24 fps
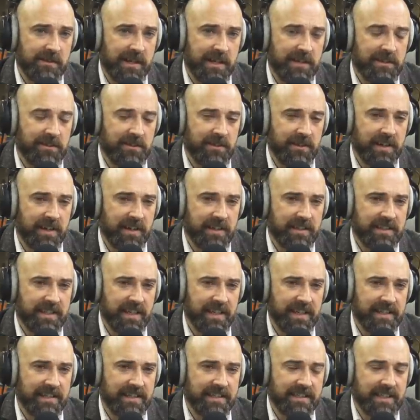i hmm. thought
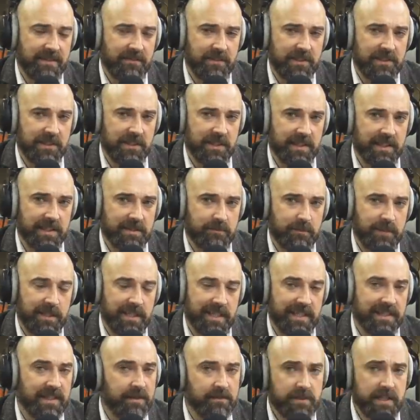okay let's have a look at this put
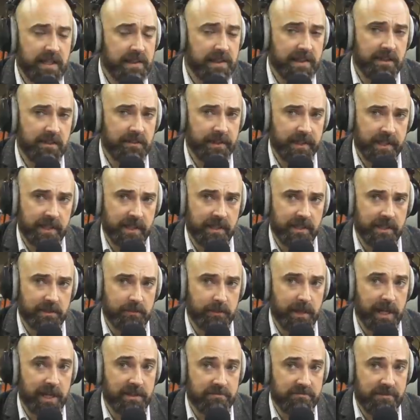it in there was nothing on the card
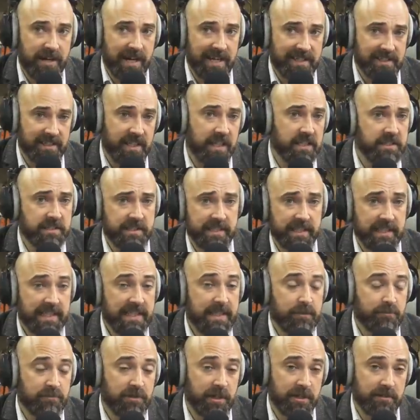but i ran an
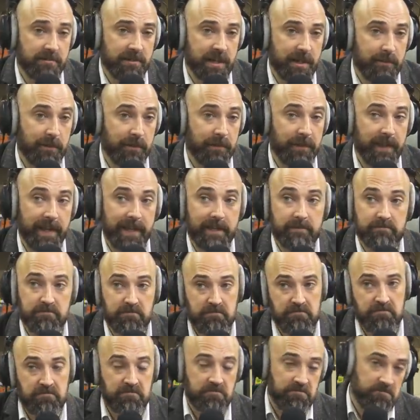undelete program on there
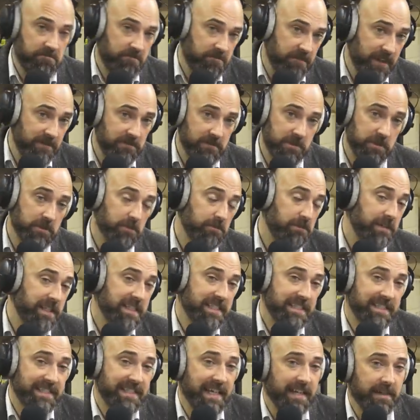found a
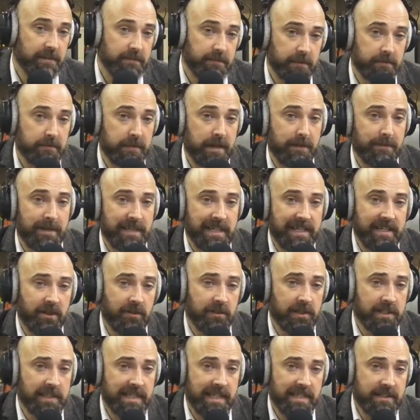complete set of a uh, family
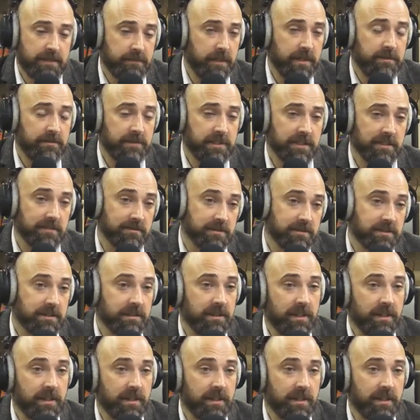holidays photos.